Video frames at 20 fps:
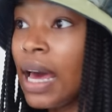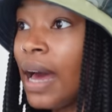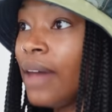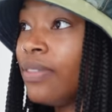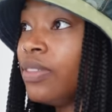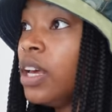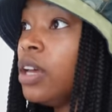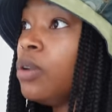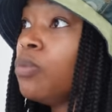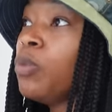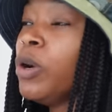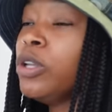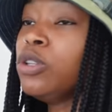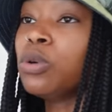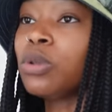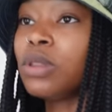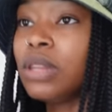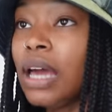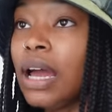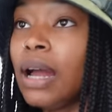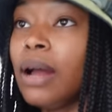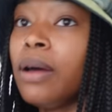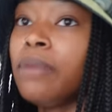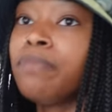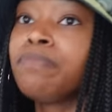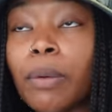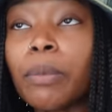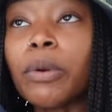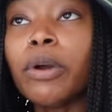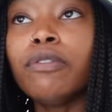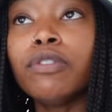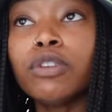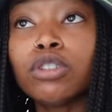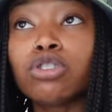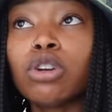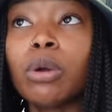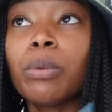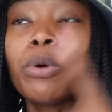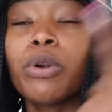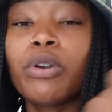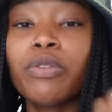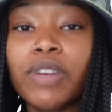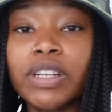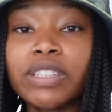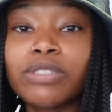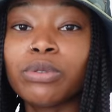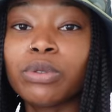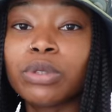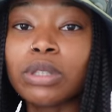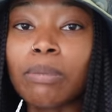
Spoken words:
And then when you're there, if I'm going for a trip or a festival,